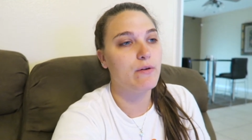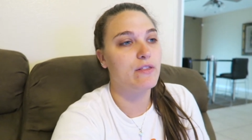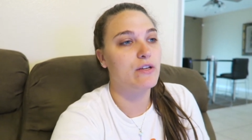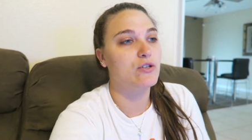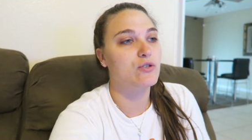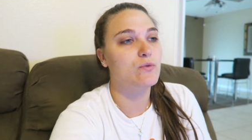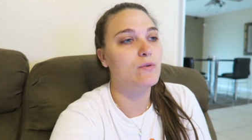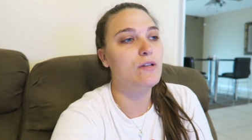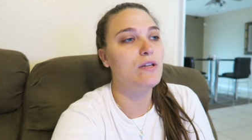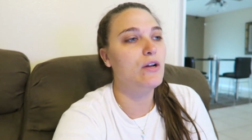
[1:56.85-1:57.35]
And
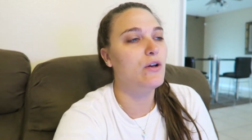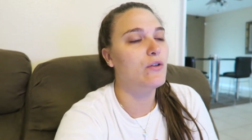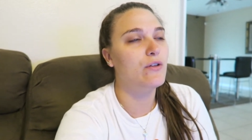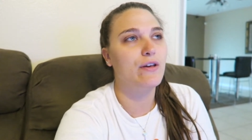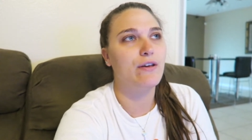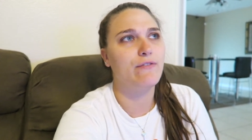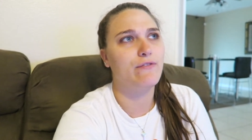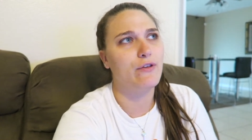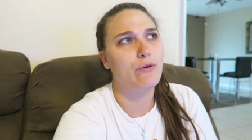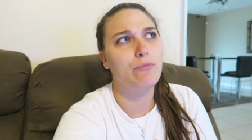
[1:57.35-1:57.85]
there's really
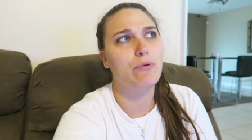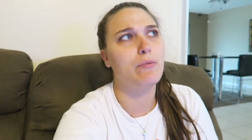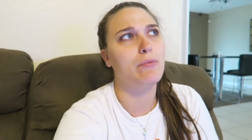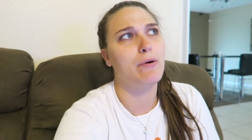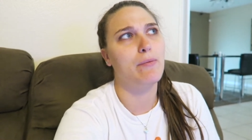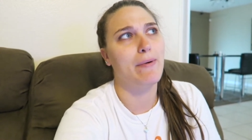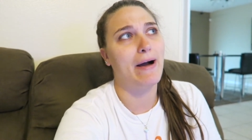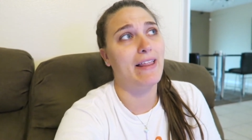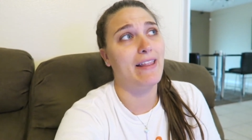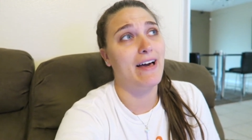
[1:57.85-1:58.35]
only a few
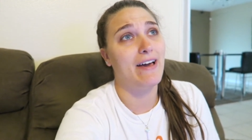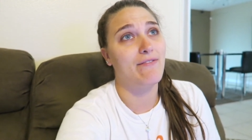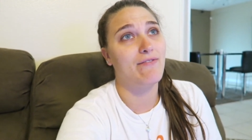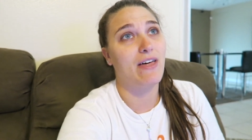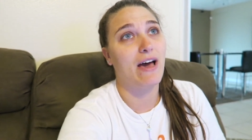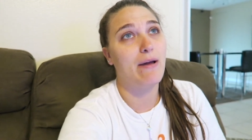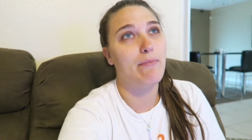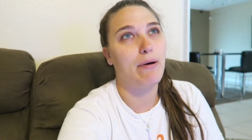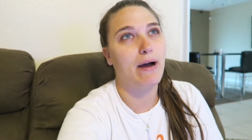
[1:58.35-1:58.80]
people in my life that I